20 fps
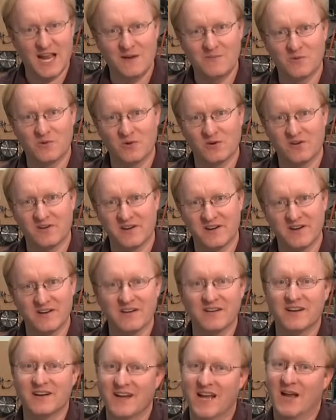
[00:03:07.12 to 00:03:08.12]
camcorder
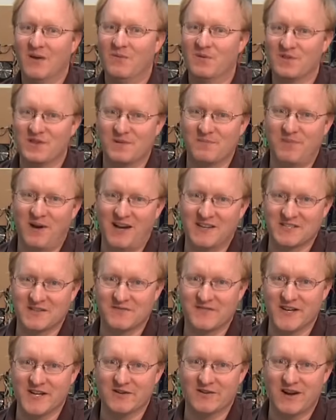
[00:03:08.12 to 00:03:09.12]
here with
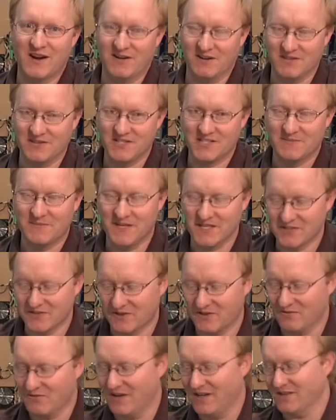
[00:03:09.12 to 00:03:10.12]
composite video out just to make
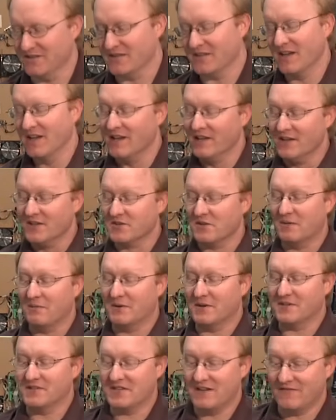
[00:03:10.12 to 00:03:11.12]
sure it runs. So I
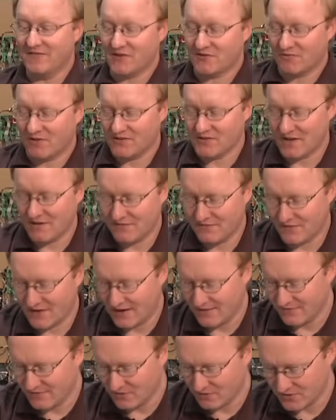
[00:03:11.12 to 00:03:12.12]
want to see if this runs off
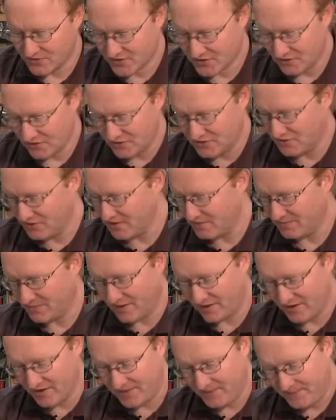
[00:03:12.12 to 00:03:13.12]
5 volts. So I took it
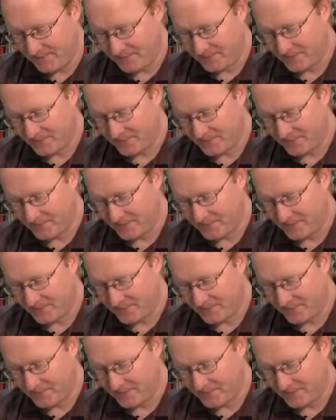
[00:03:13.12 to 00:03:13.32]
apart